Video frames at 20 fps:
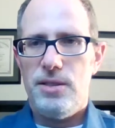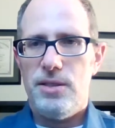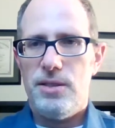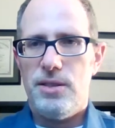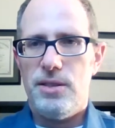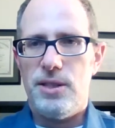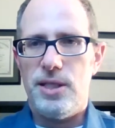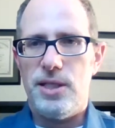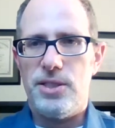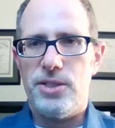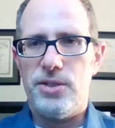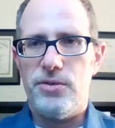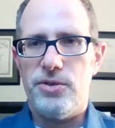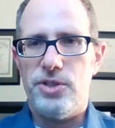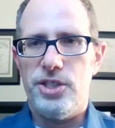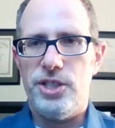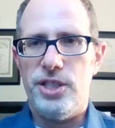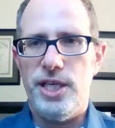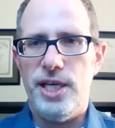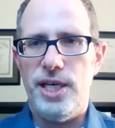All right, so
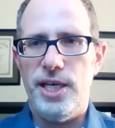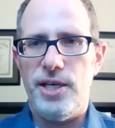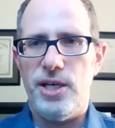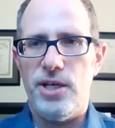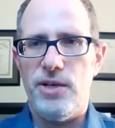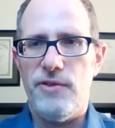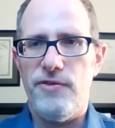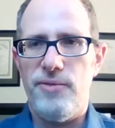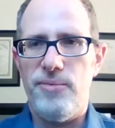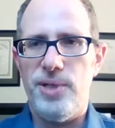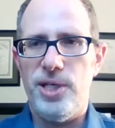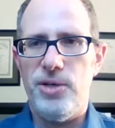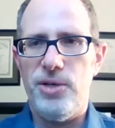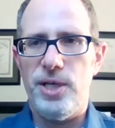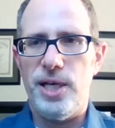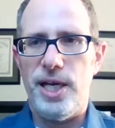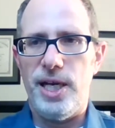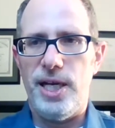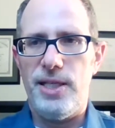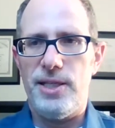Jeanette, are you familiar
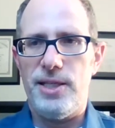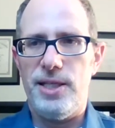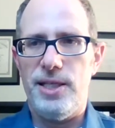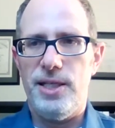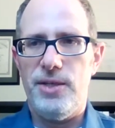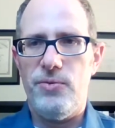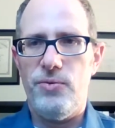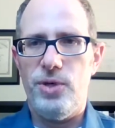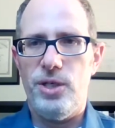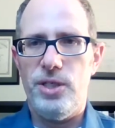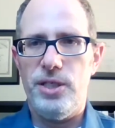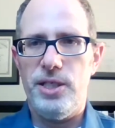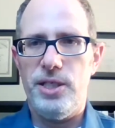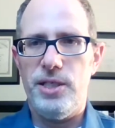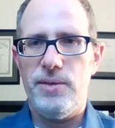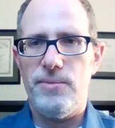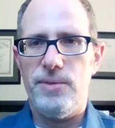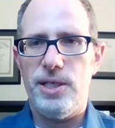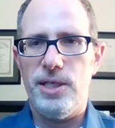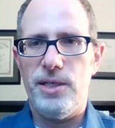with Anthony
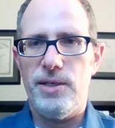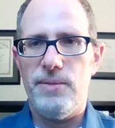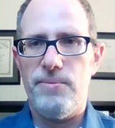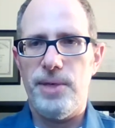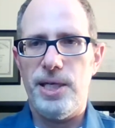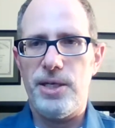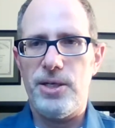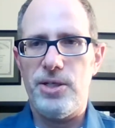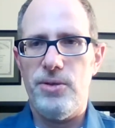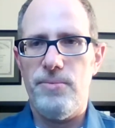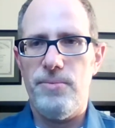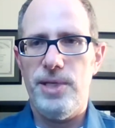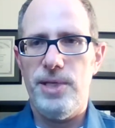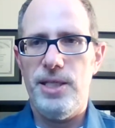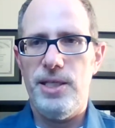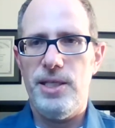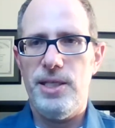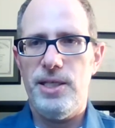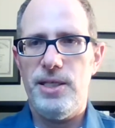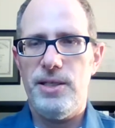William, the medical
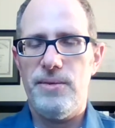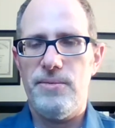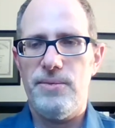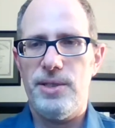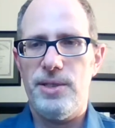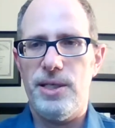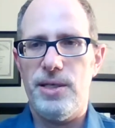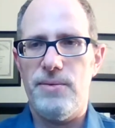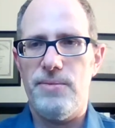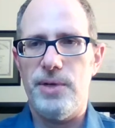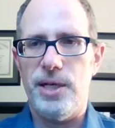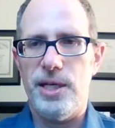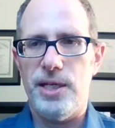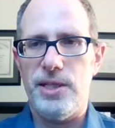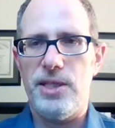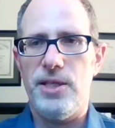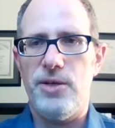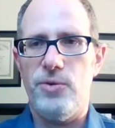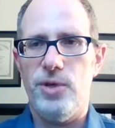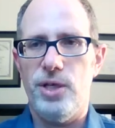medium?
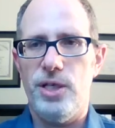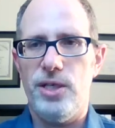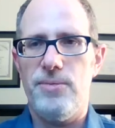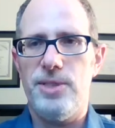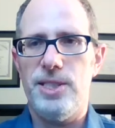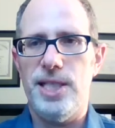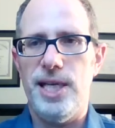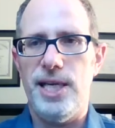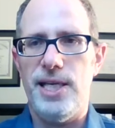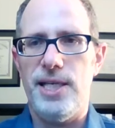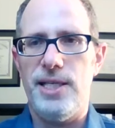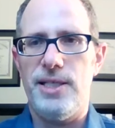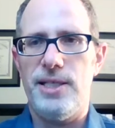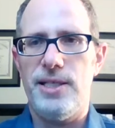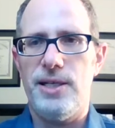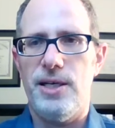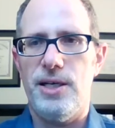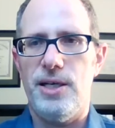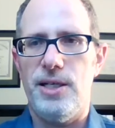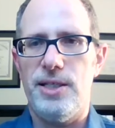Anthony Williams' take
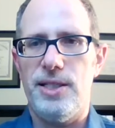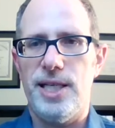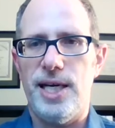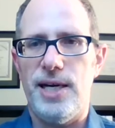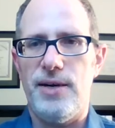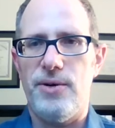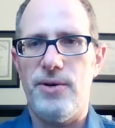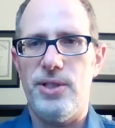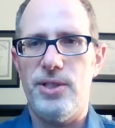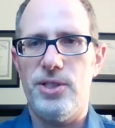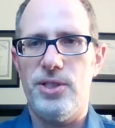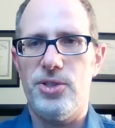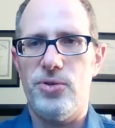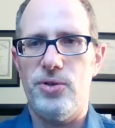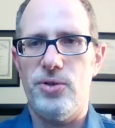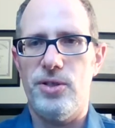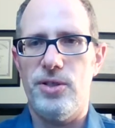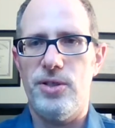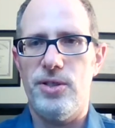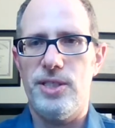on thyroid
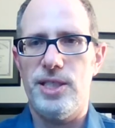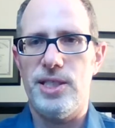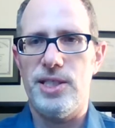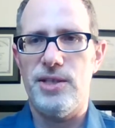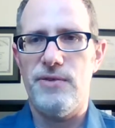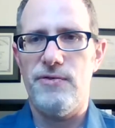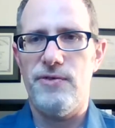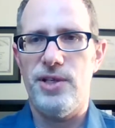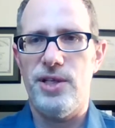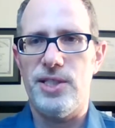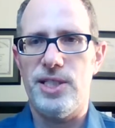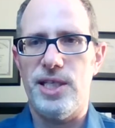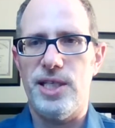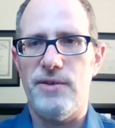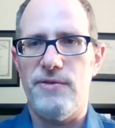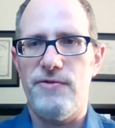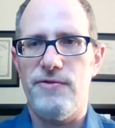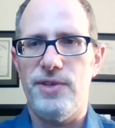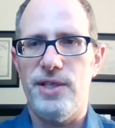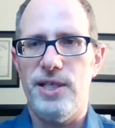disorders, as he feels that
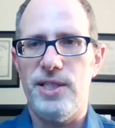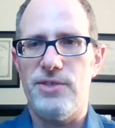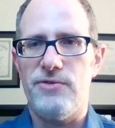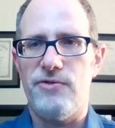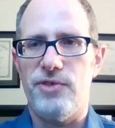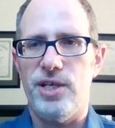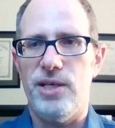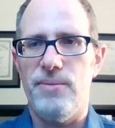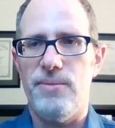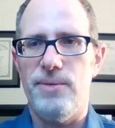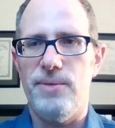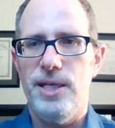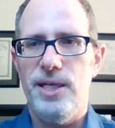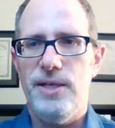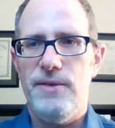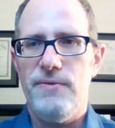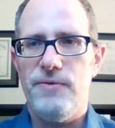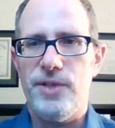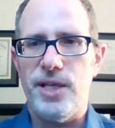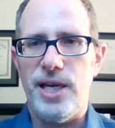if it's from
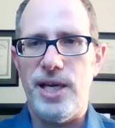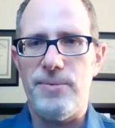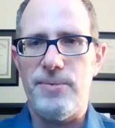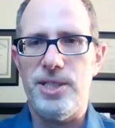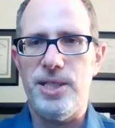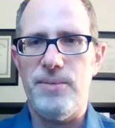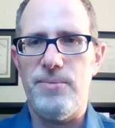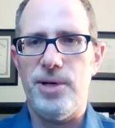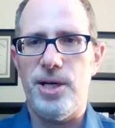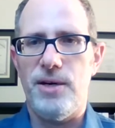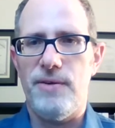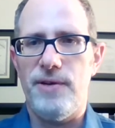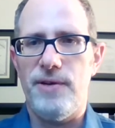the Epstein-Barr